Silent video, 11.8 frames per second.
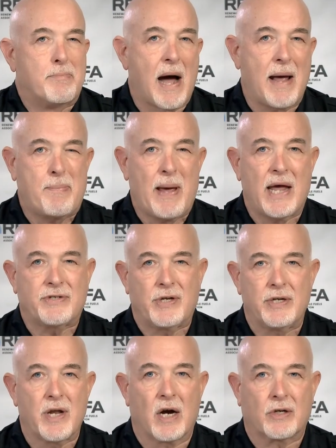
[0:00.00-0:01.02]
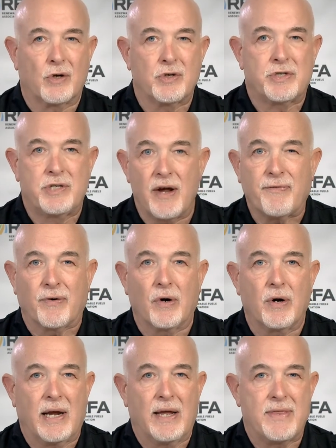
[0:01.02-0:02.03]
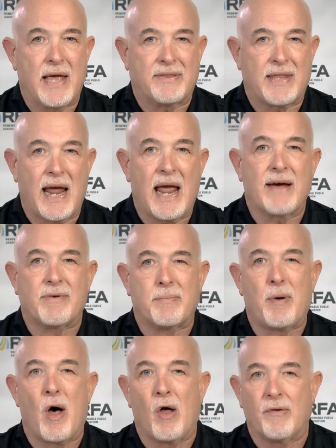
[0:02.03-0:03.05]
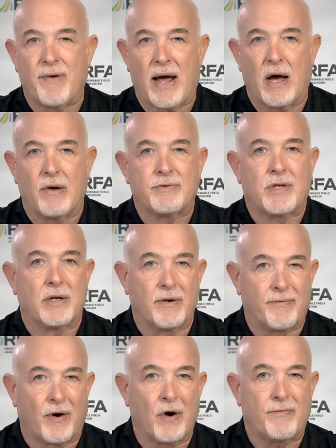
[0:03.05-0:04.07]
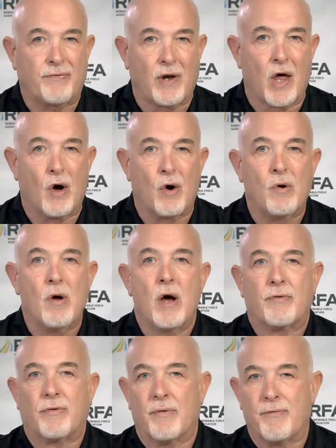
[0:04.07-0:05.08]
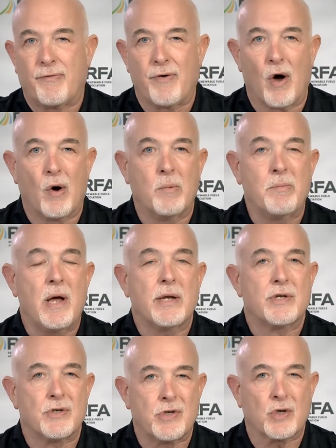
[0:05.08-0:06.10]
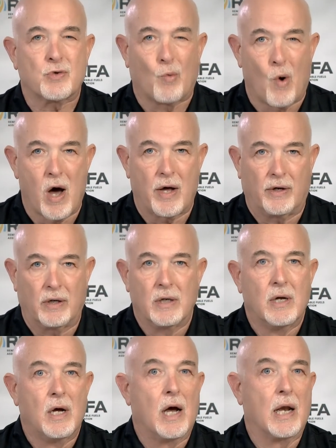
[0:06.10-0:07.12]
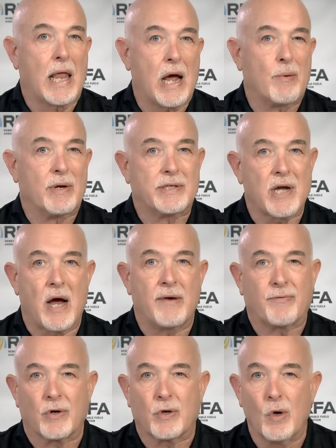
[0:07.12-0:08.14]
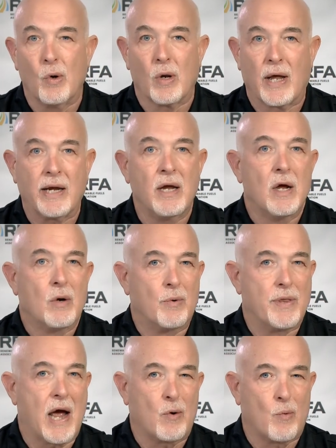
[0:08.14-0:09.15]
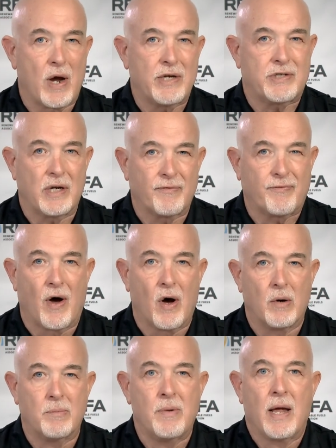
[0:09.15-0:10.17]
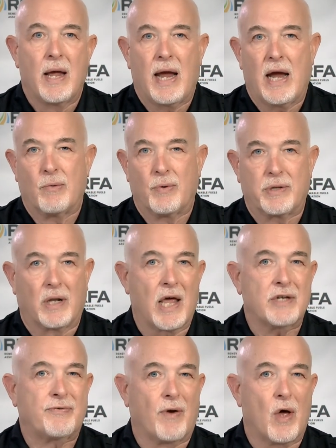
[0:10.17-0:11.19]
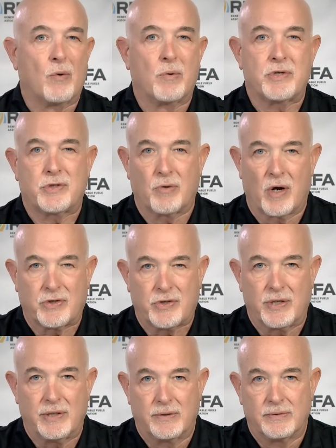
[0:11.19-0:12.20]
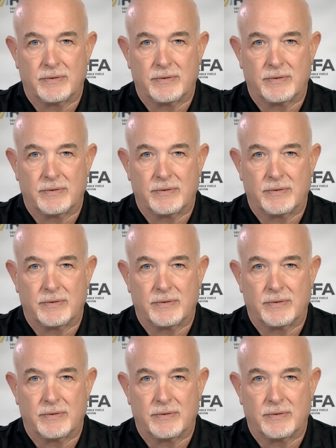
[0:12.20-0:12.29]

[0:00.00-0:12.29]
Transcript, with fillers: Bypass eductors differ in that they have a ball valve to divert flow from foam to just water allowing time for cooling without wasting foam and with less flow restriction.